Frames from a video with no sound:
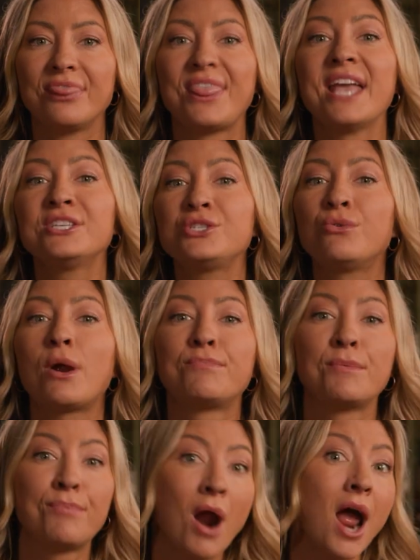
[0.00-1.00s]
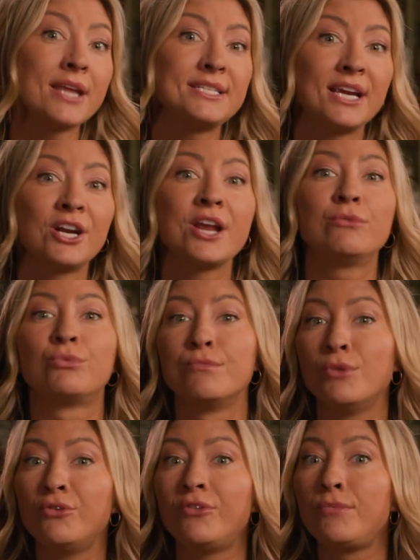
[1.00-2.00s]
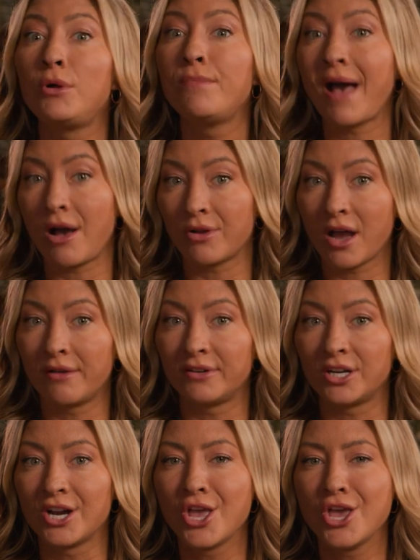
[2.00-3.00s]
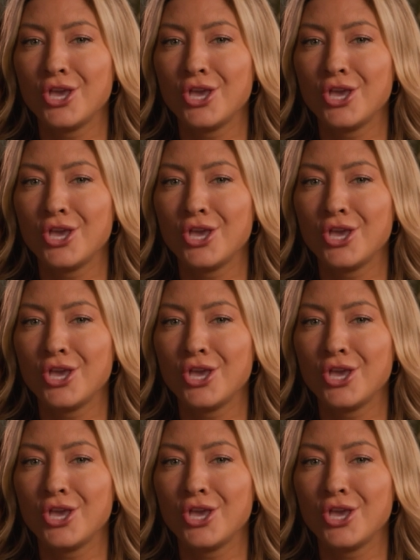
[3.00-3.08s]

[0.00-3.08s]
Thanks to our proprietary removable bow cover,